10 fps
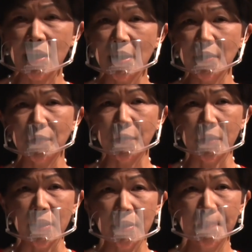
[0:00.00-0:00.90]

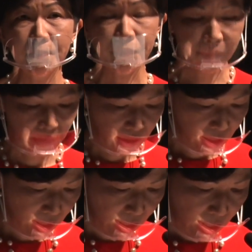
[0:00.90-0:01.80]
California.
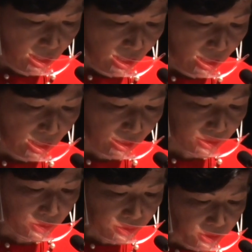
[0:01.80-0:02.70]

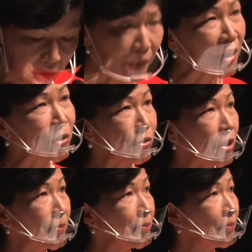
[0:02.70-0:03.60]
And although I grew
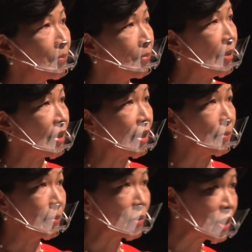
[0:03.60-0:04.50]
up
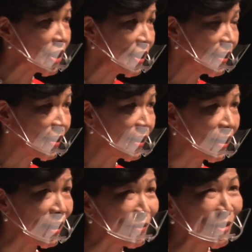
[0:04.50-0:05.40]
making mochi
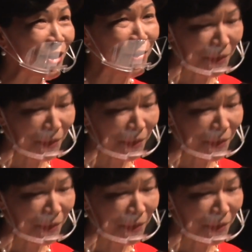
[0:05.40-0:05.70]
every New